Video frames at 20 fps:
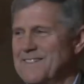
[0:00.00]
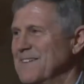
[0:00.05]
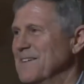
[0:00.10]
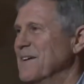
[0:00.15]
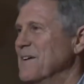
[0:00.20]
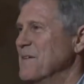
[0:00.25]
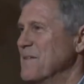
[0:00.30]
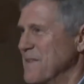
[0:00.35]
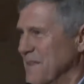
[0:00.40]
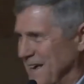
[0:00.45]

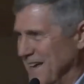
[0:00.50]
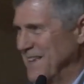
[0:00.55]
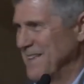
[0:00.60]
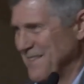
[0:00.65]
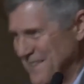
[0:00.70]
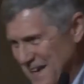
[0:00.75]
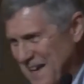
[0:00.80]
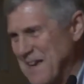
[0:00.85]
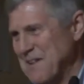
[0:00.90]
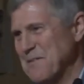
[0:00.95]
Right. Thank,
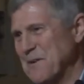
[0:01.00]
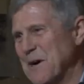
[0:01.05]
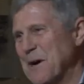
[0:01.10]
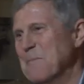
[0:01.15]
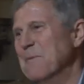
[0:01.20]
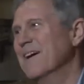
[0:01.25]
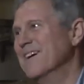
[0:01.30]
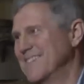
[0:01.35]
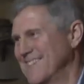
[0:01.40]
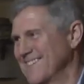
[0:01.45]
thank you
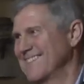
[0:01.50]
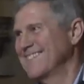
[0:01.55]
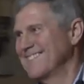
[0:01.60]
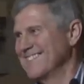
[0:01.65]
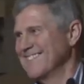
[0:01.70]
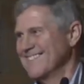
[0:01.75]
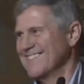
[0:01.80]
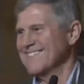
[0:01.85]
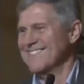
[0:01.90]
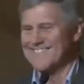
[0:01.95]
very
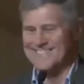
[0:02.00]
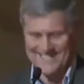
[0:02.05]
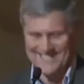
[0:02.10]
much.